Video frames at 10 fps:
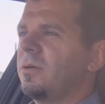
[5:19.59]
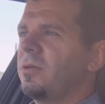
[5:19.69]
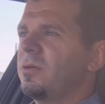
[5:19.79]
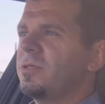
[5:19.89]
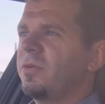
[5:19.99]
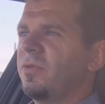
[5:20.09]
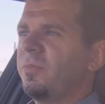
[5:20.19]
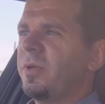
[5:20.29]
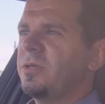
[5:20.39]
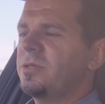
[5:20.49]
there are several
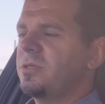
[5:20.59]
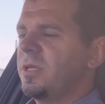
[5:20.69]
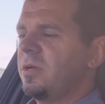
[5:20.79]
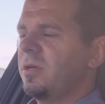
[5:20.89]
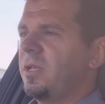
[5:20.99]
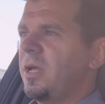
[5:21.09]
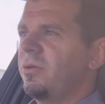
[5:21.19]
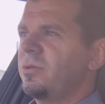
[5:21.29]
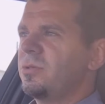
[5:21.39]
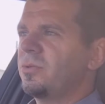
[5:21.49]
places that allow
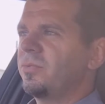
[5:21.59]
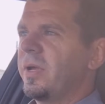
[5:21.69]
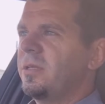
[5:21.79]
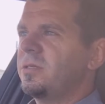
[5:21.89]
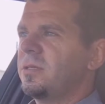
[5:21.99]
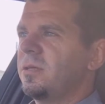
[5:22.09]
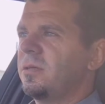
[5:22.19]
you to rent